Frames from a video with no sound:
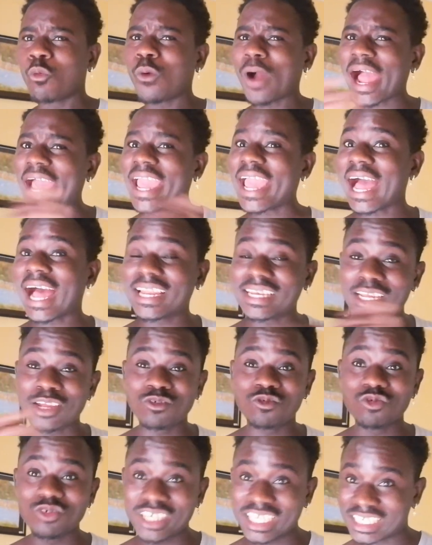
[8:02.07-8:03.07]
why are they
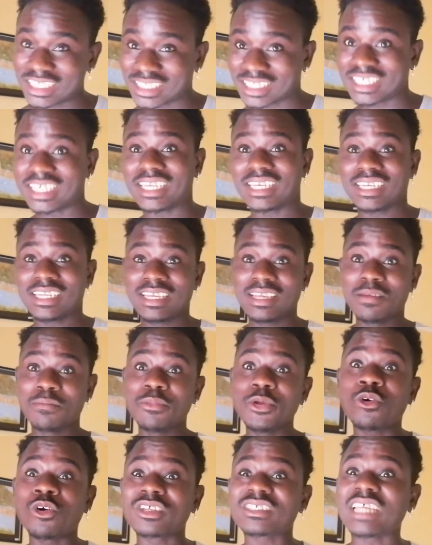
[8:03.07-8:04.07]
do this thing?
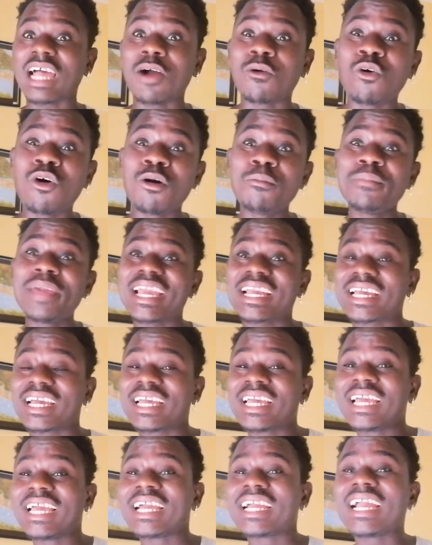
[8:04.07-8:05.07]
Because I won't make
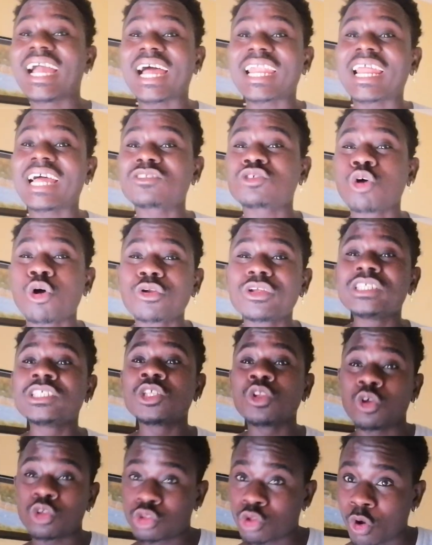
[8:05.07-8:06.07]
Ghana
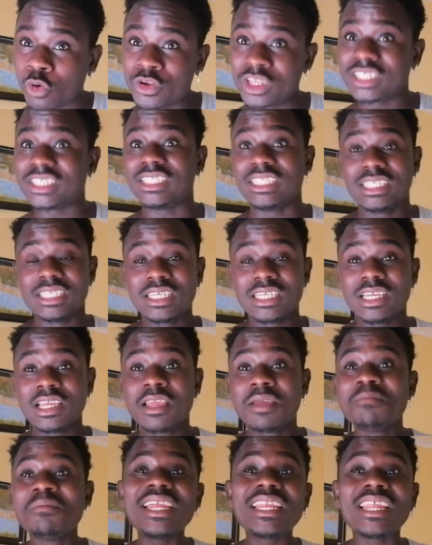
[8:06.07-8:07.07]
Tourism Authority.
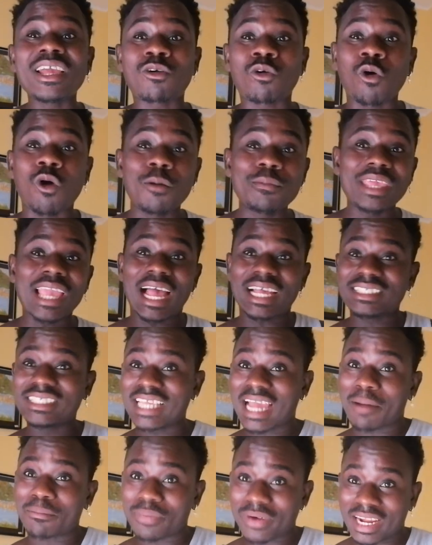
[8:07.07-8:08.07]
May they call me as
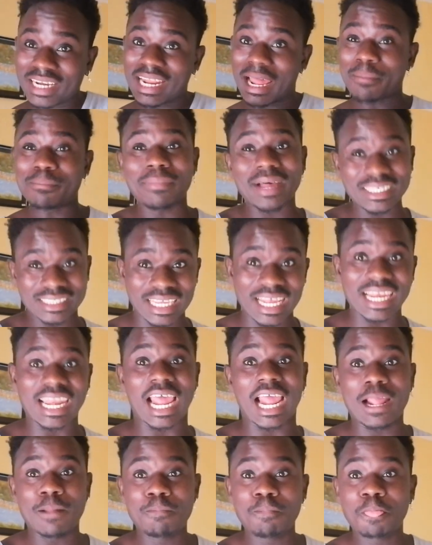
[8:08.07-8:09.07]
their brand
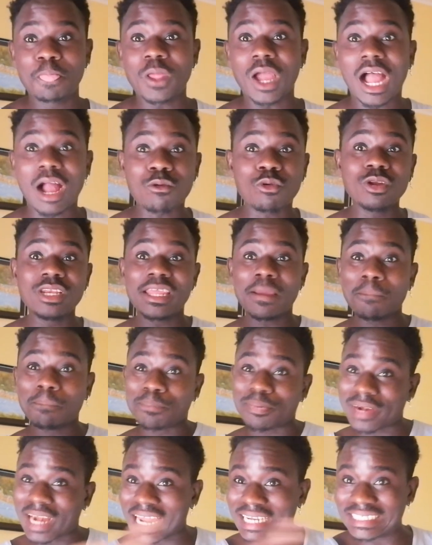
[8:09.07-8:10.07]
ambassador. I go they
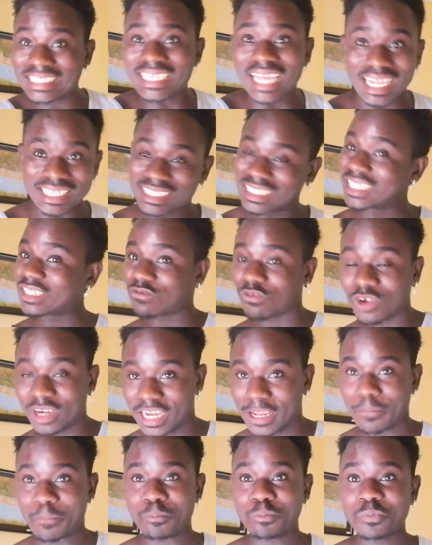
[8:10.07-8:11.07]
brand their things for
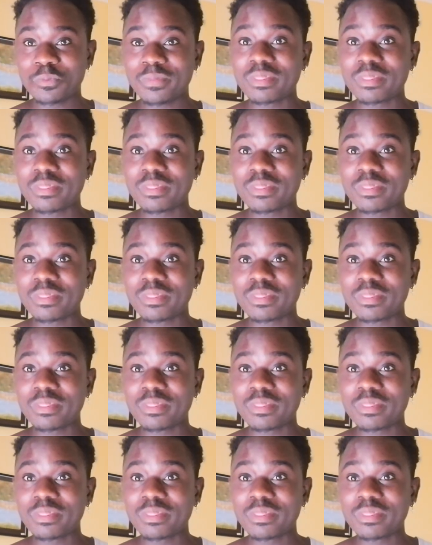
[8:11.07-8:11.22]
them.